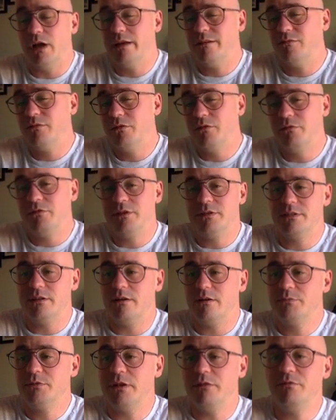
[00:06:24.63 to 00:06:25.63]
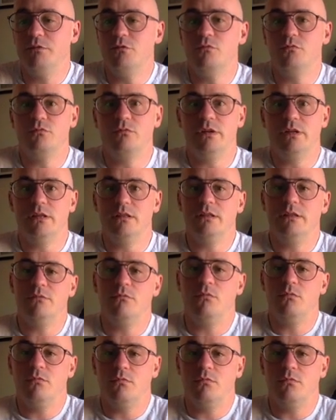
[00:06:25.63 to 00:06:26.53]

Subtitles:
I don't know if he's an option. If you really